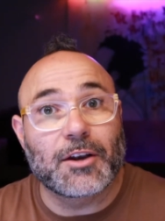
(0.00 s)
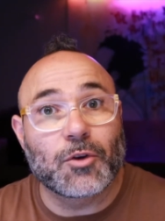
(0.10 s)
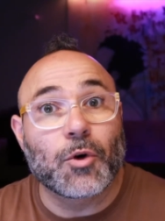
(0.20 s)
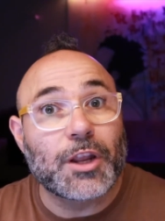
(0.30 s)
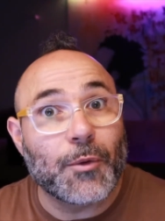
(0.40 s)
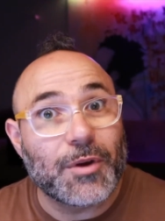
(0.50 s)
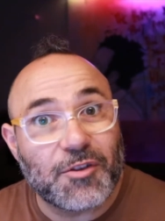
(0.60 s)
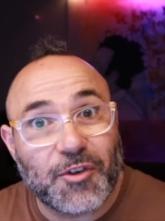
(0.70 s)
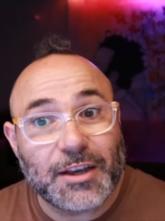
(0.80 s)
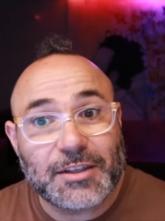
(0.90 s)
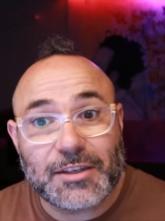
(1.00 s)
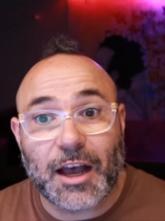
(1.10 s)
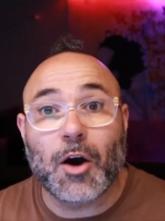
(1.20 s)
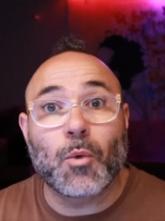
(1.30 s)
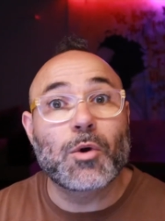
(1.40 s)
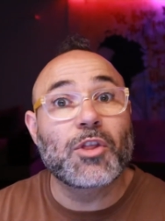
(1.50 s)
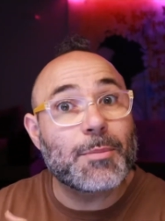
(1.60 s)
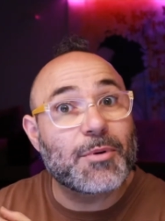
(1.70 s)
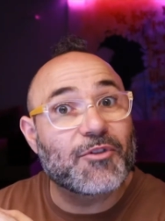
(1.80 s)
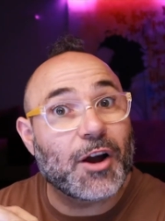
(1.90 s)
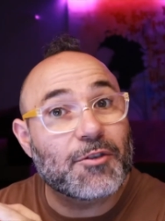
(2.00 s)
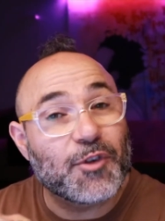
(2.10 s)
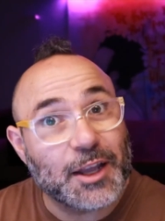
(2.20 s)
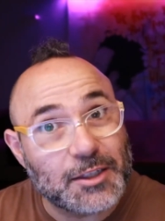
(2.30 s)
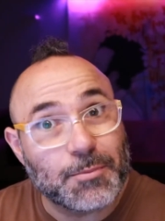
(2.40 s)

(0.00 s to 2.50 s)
audio interface will they provide phantom